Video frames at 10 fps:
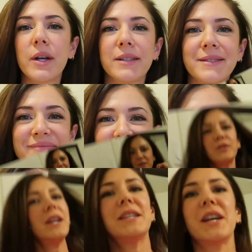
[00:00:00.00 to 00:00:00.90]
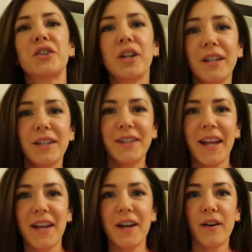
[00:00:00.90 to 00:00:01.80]
And today is actually the
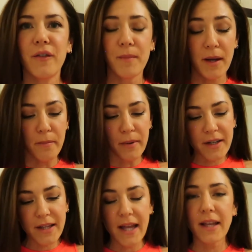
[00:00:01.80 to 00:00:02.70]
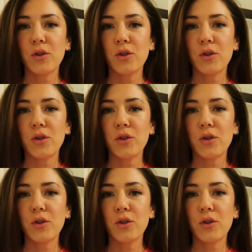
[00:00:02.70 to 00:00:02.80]
day of my birthday.